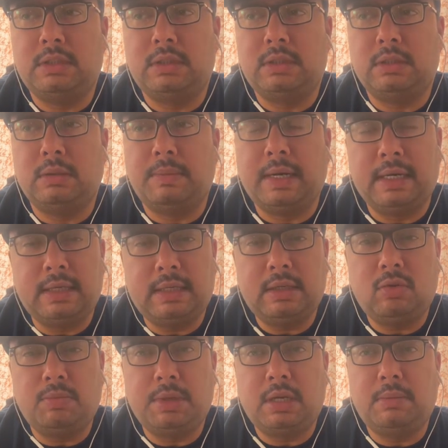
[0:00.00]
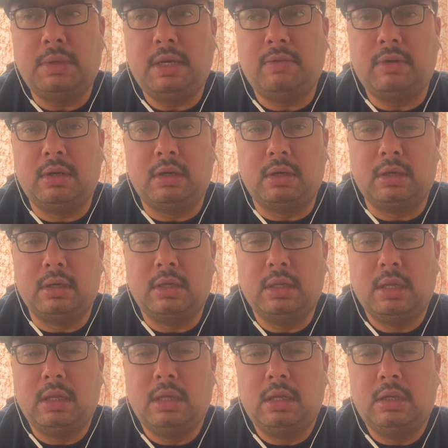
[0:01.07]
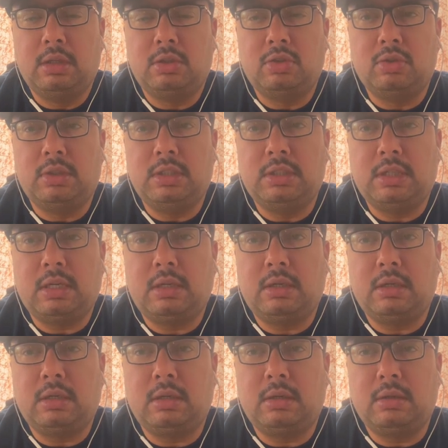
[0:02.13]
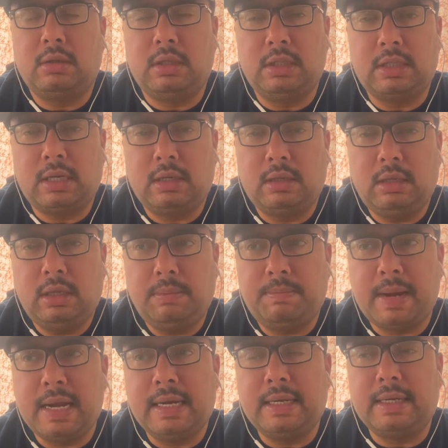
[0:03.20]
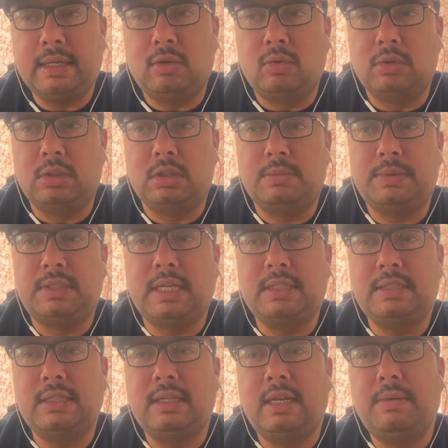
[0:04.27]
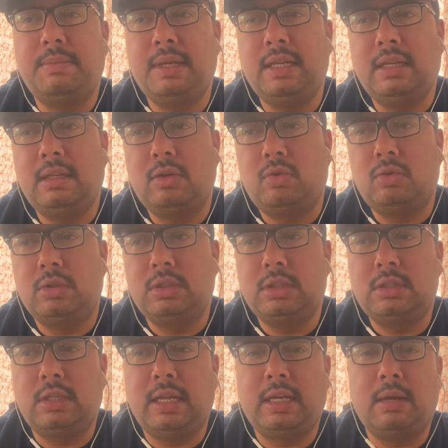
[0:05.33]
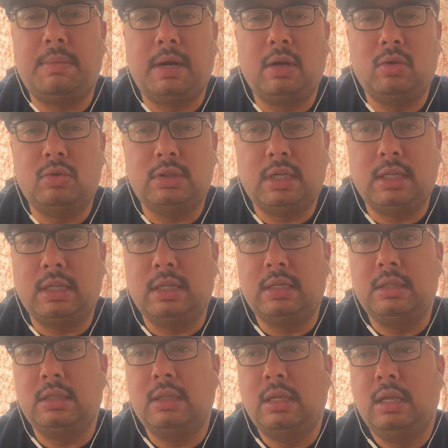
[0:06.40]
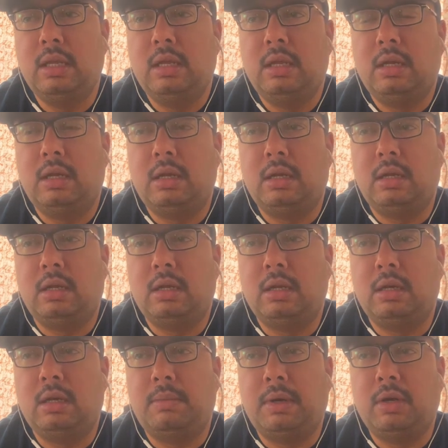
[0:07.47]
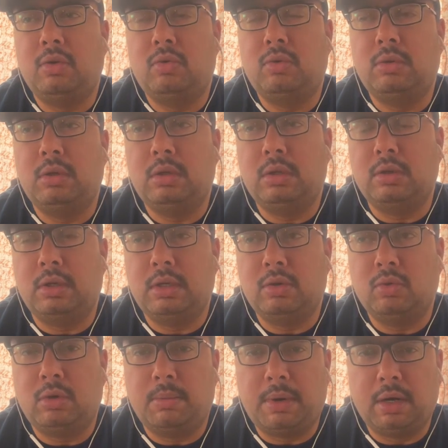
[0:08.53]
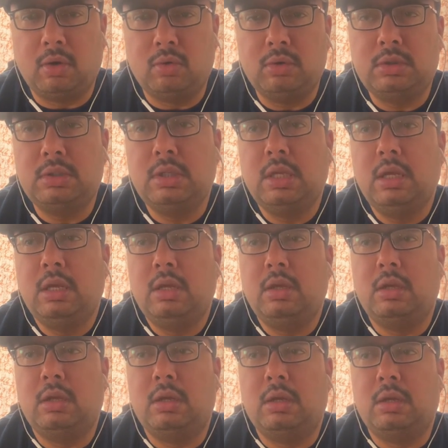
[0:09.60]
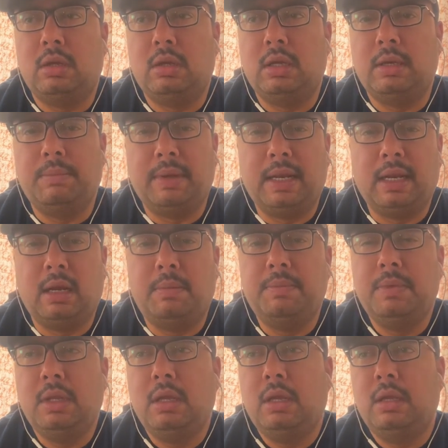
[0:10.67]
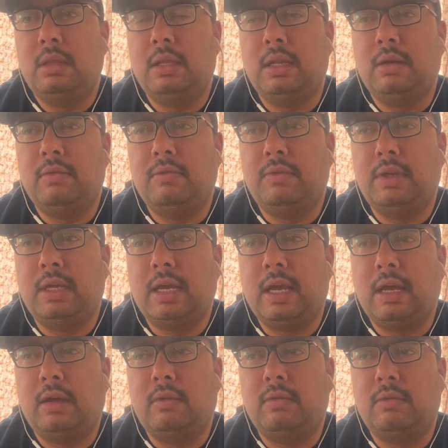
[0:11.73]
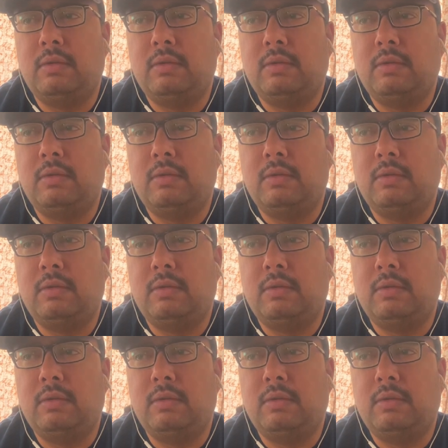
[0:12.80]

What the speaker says: mandatory to become a lieutenant colonel. So these are the mandatory courses. Besides that, there are many other courses like commandos are there. You can do commandos in Belgaum. Then we have